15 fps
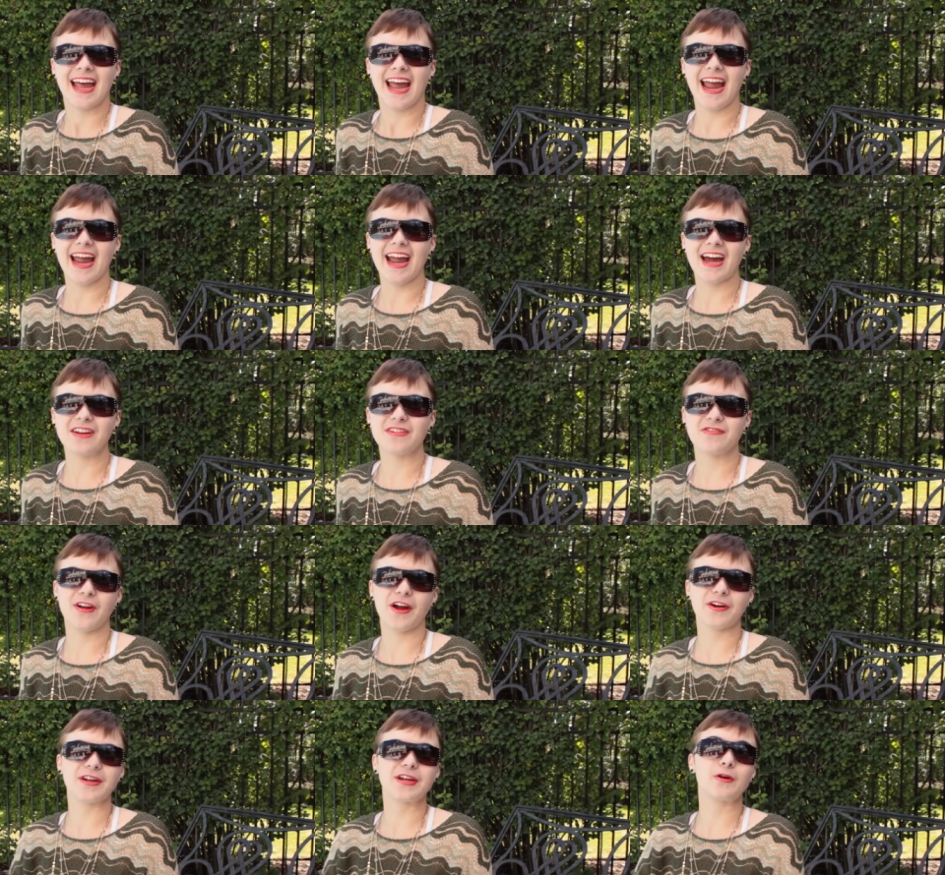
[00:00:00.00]
and
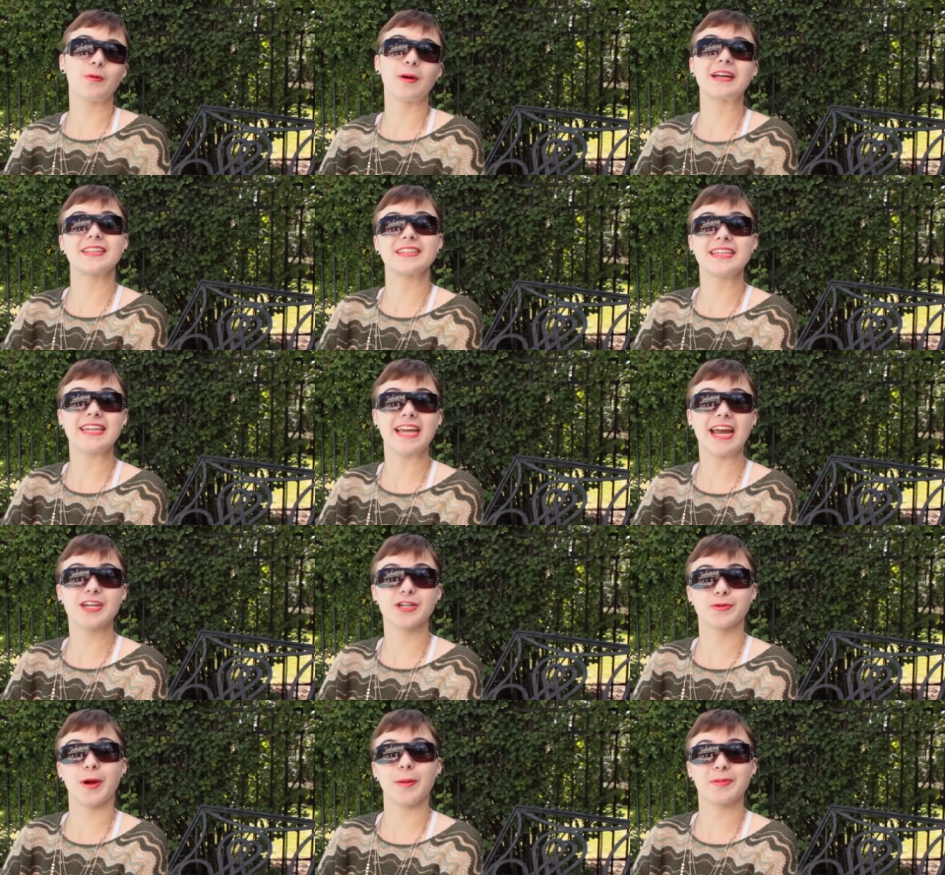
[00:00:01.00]
very quickly
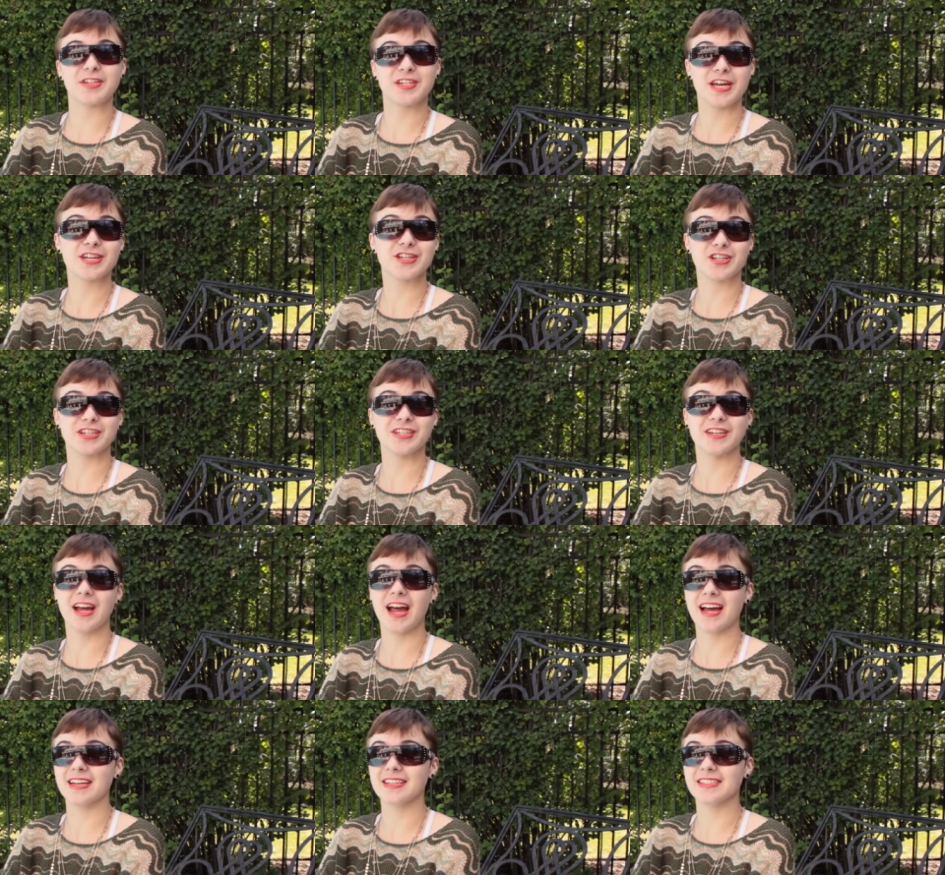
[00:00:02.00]
gained a reputation
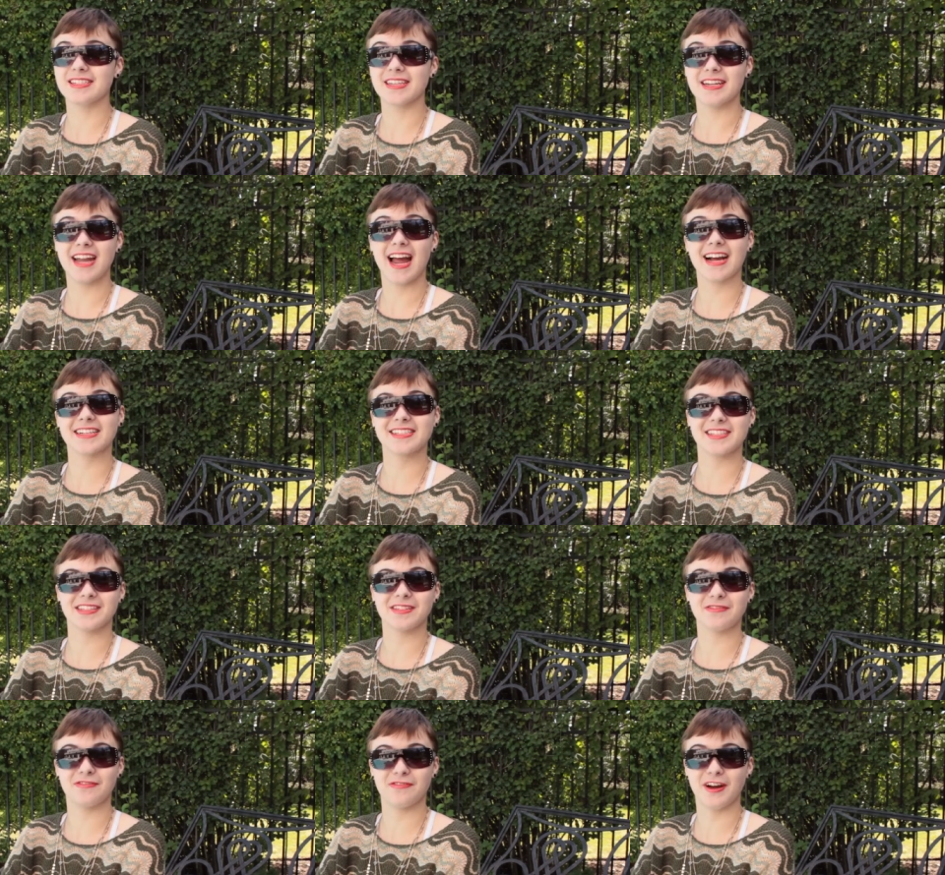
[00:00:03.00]
as an
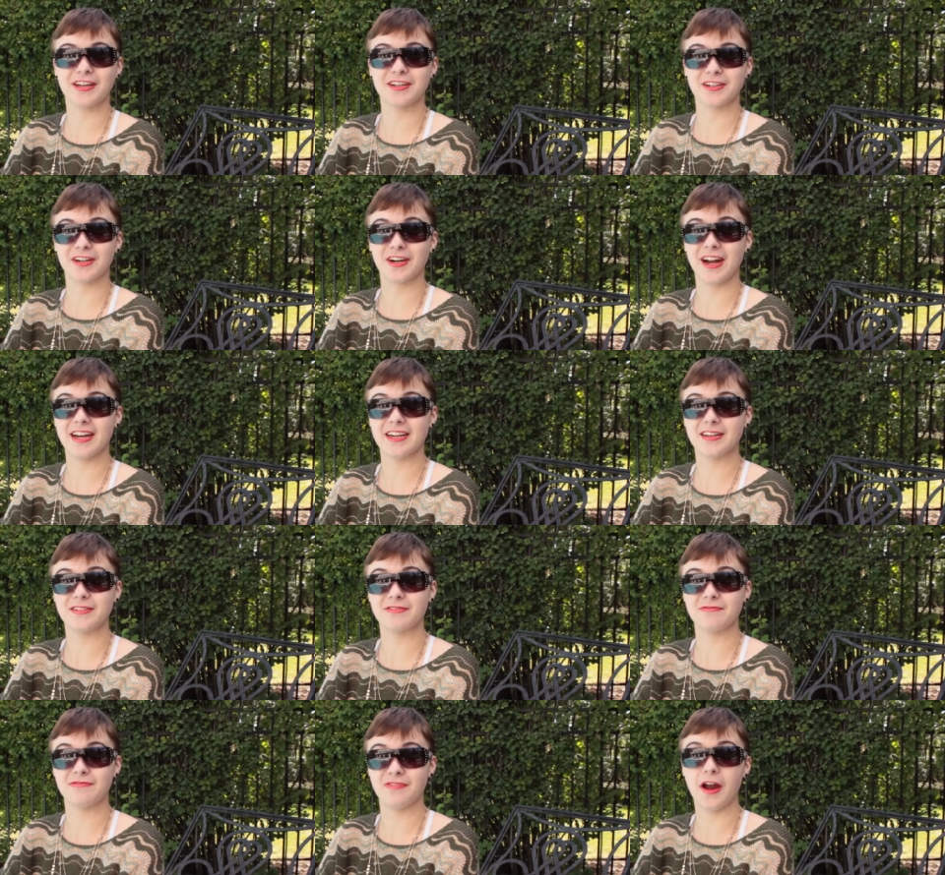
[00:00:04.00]
excellent fighter and
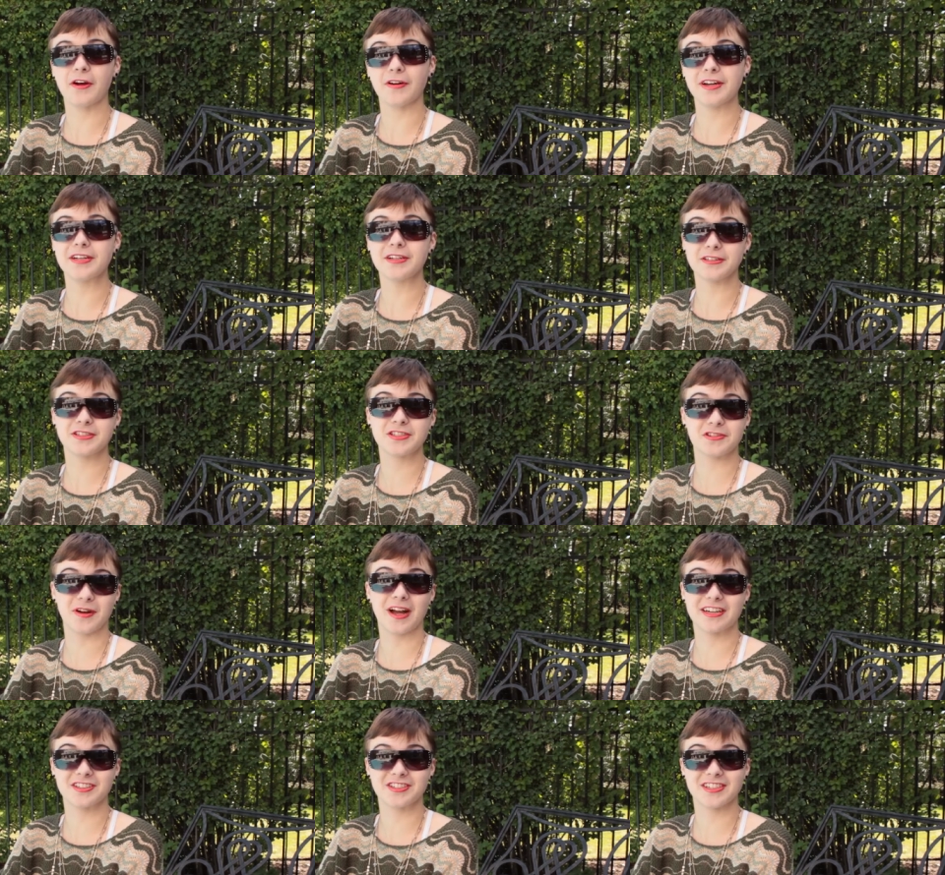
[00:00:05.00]
very good
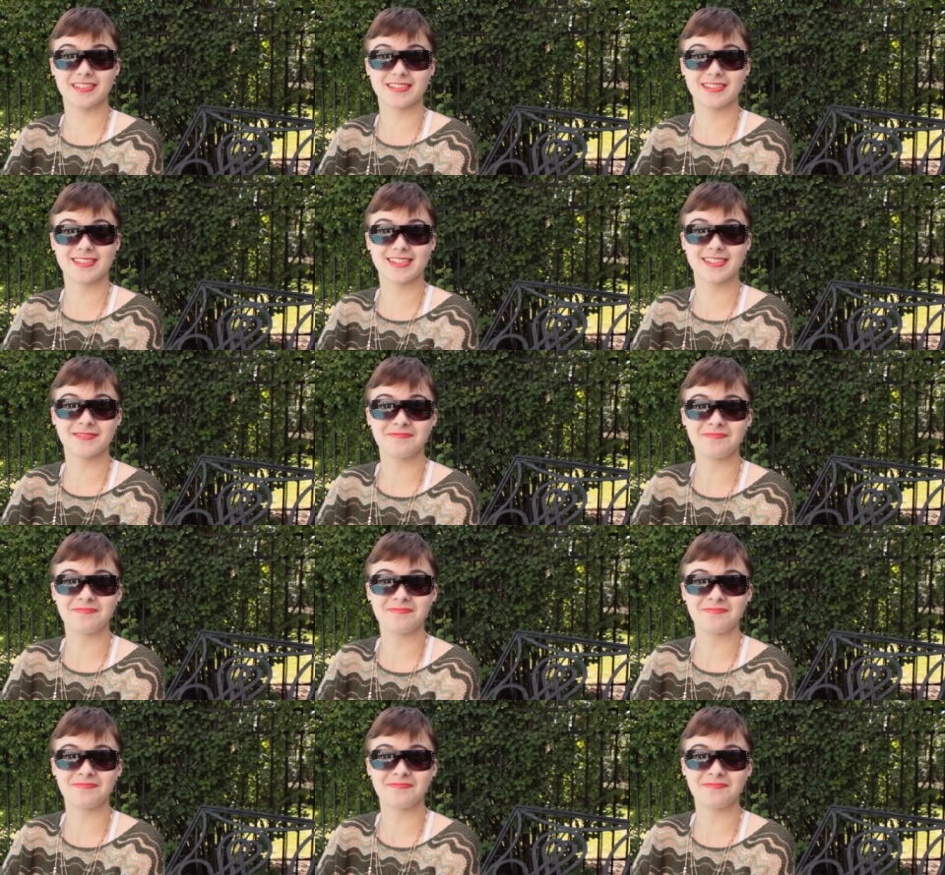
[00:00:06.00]
strategist.